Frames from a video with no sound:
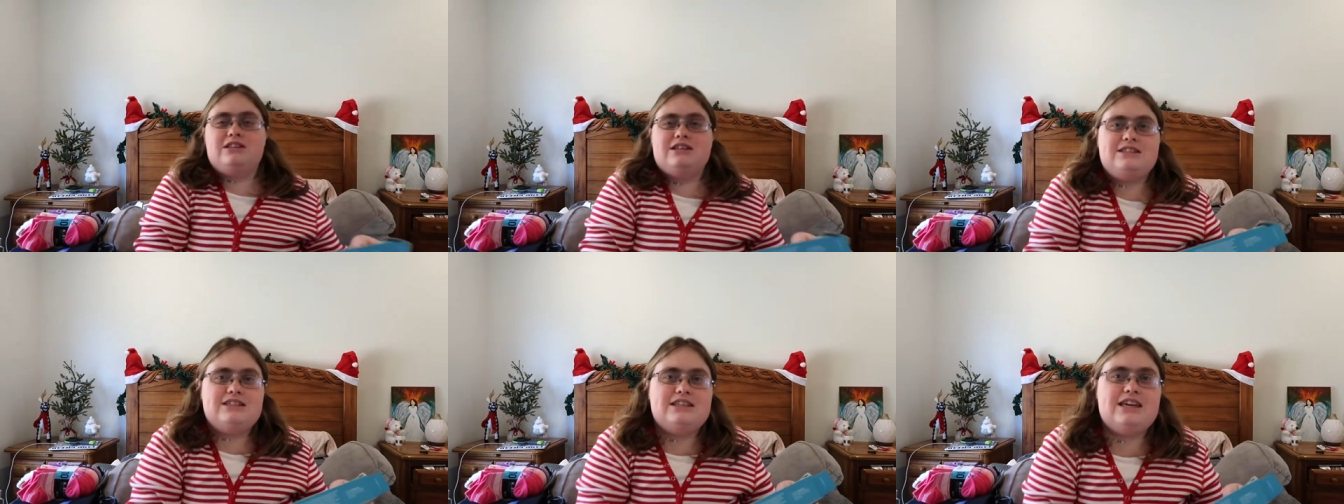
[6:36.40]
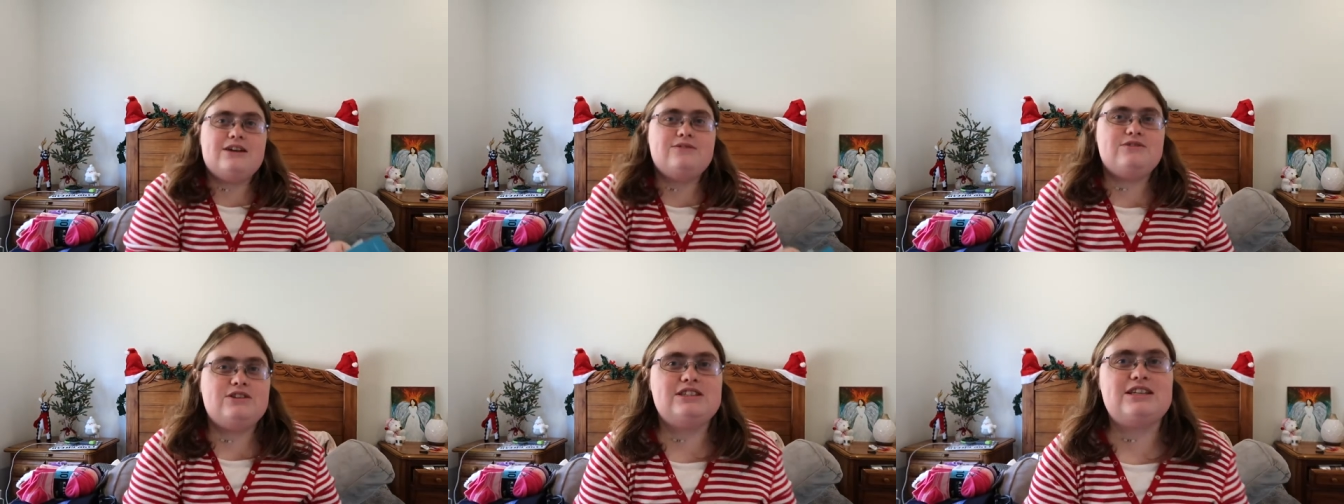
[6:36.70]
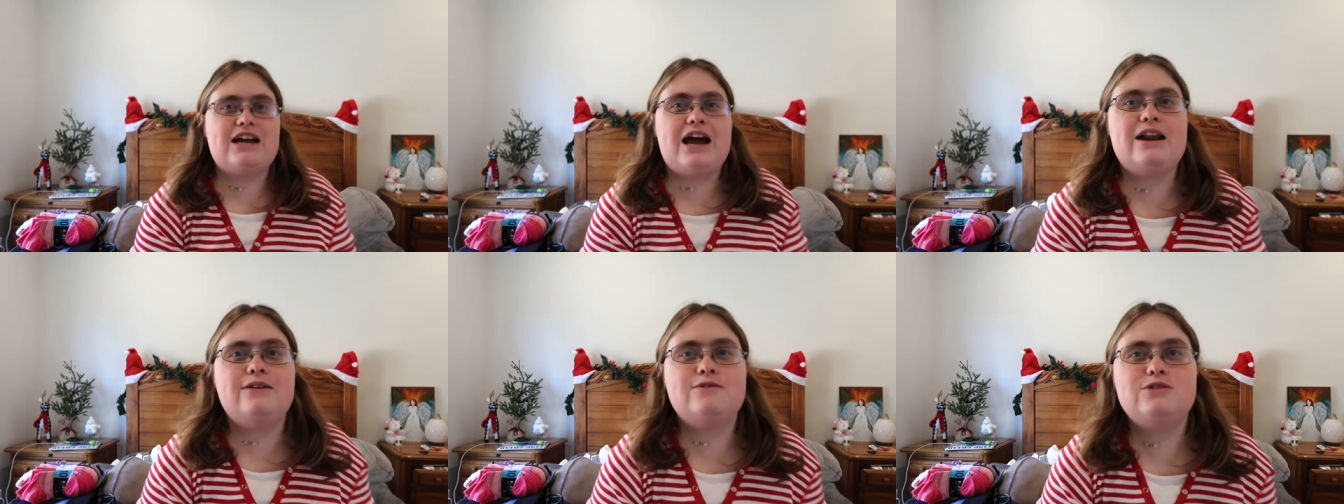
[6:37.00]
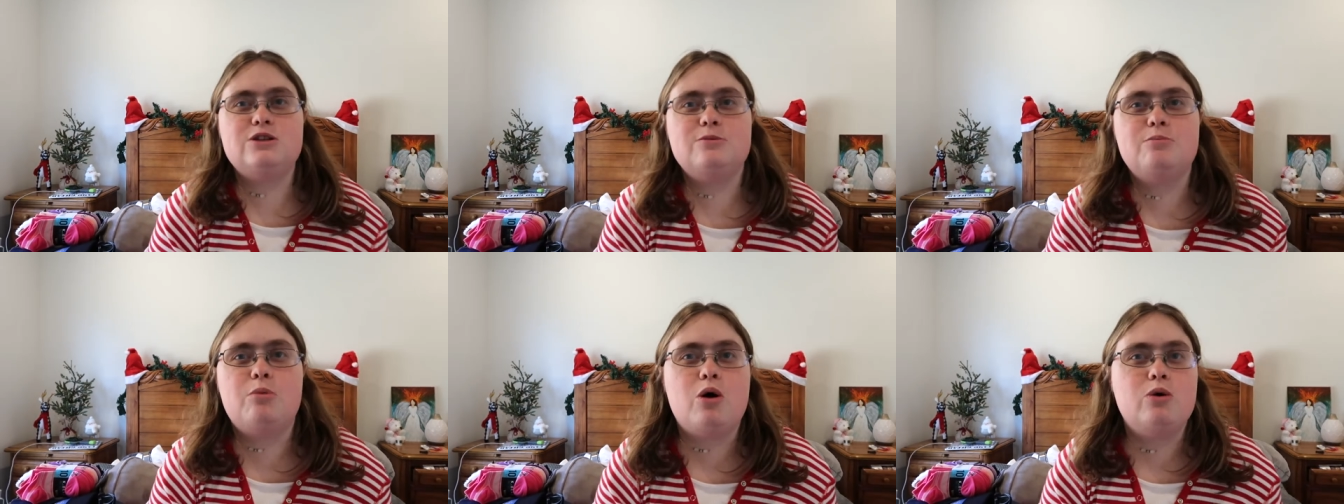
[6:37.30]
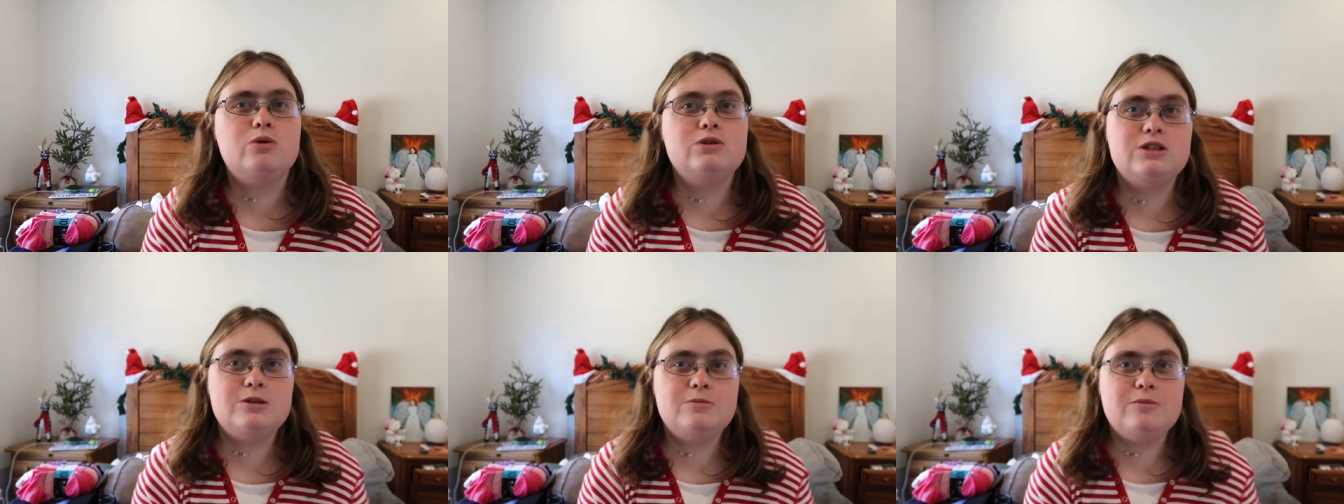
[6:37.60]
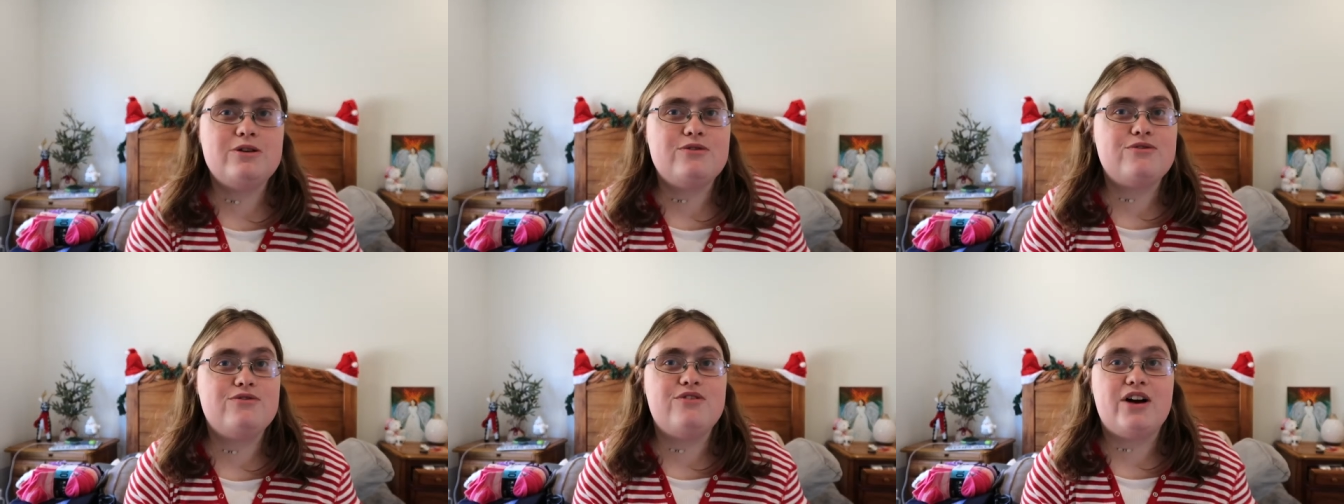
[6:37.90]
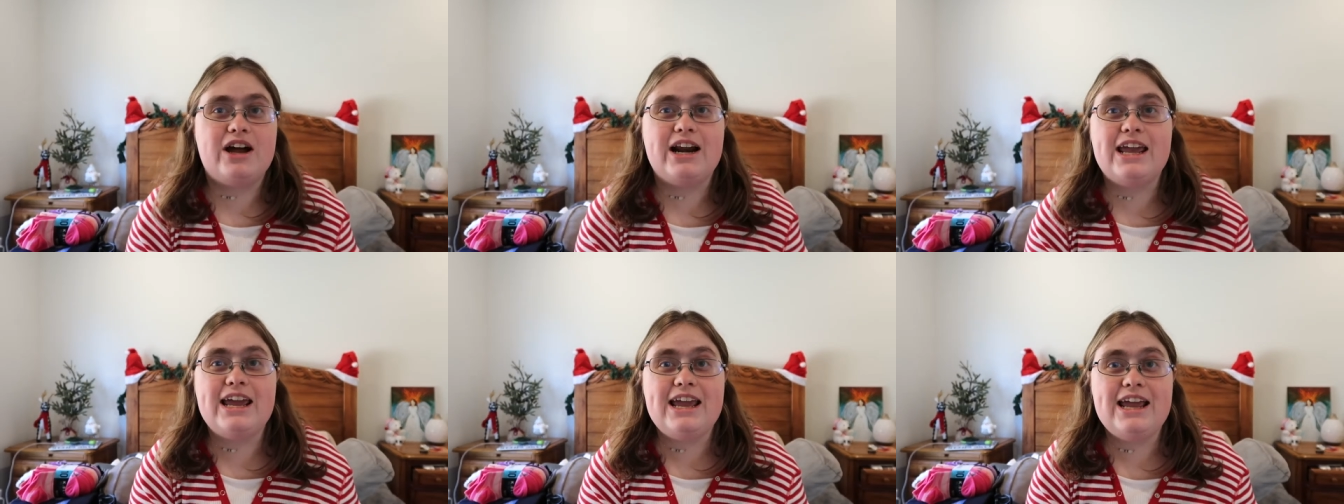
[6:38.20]
This gift is kind of supposed to be
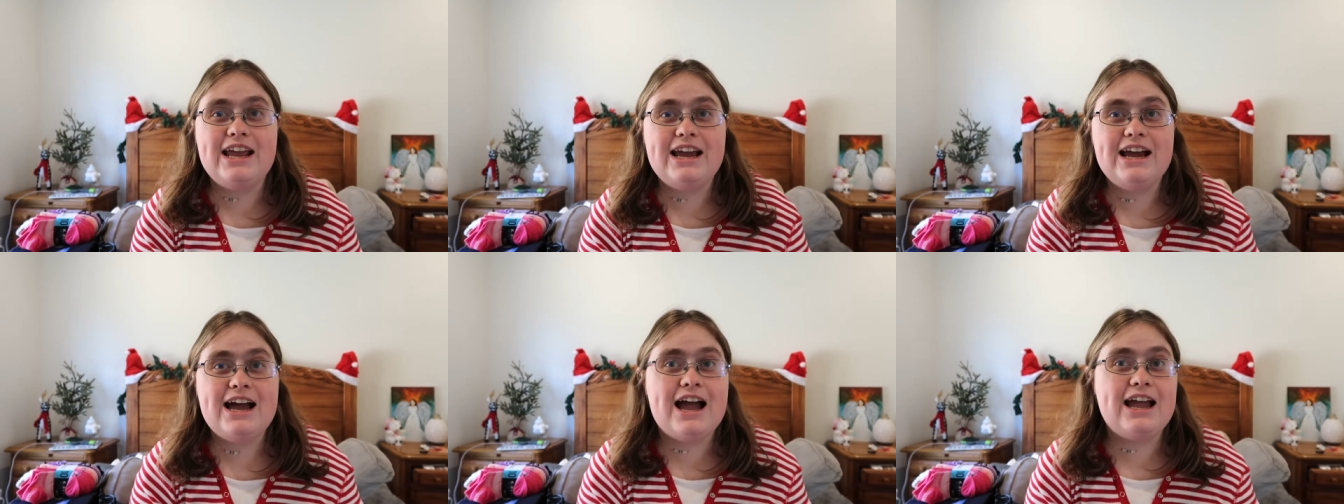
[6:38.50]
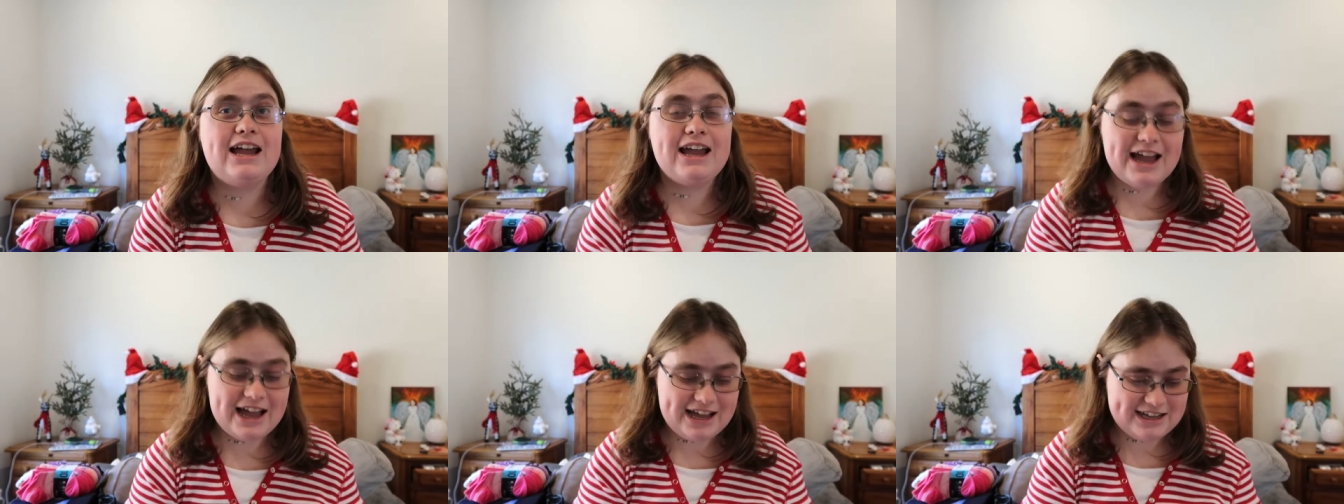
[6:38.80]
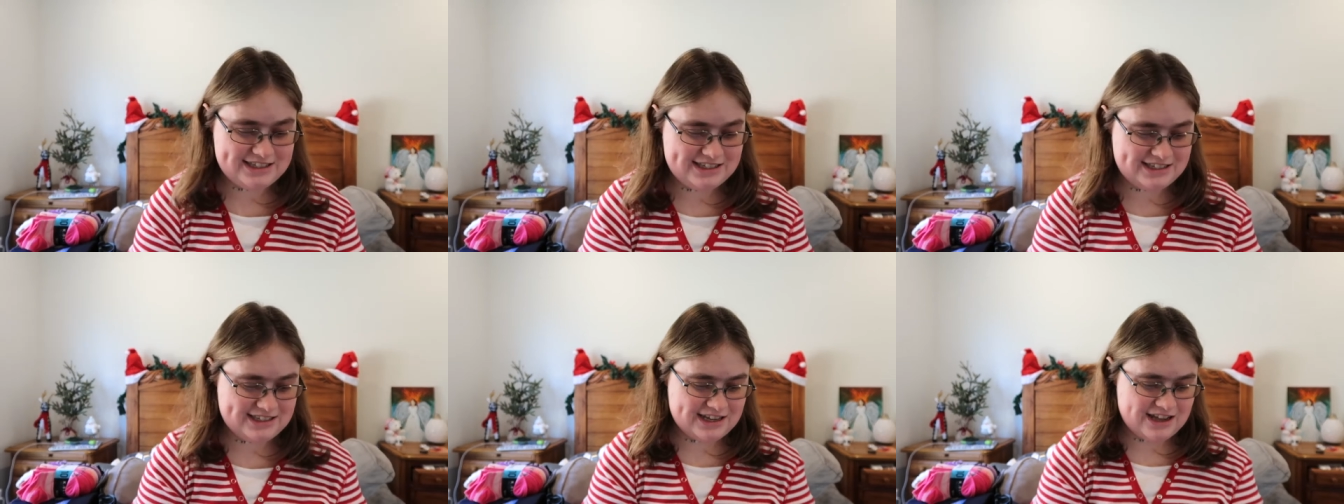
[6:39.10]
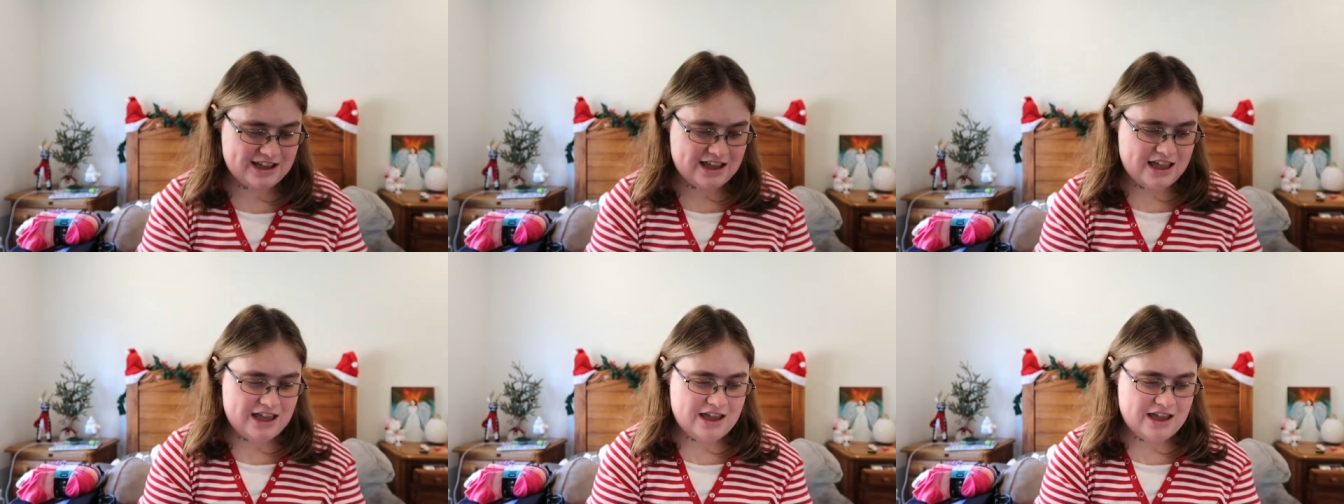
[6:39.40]
funny, I guess.